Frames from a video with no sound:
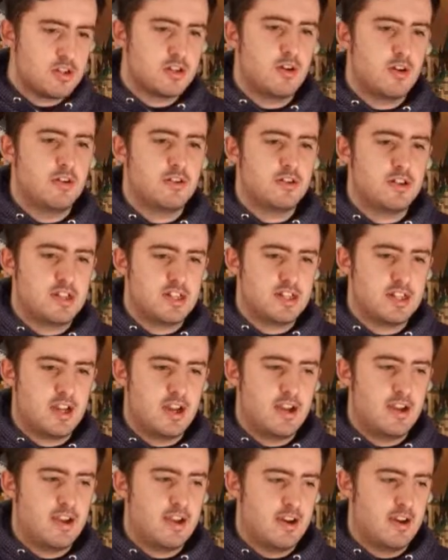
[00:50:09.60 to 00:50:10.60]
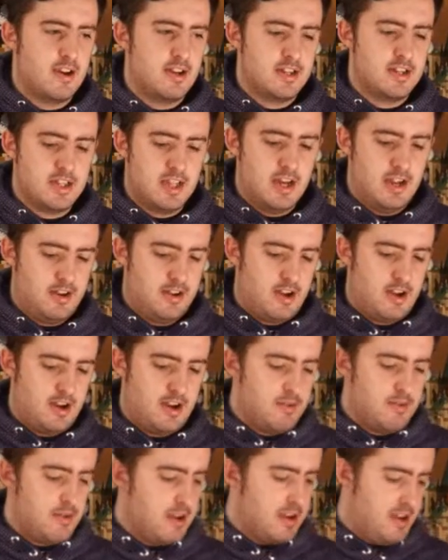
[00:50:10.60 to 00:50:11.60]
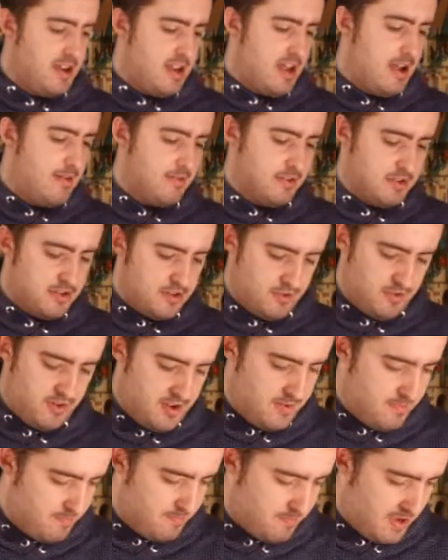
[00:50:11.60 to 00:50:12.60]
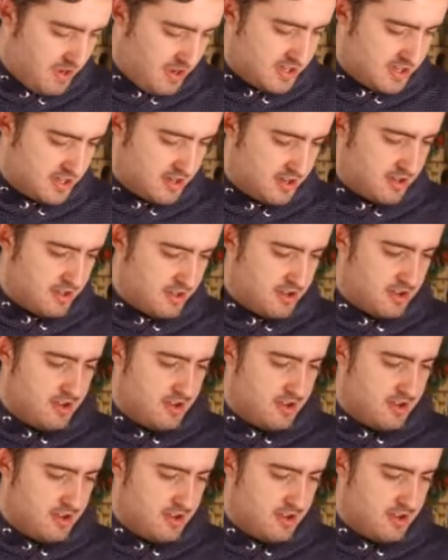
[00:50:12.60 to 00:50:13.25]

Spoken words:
should say, guys, that I know I never stream, basically,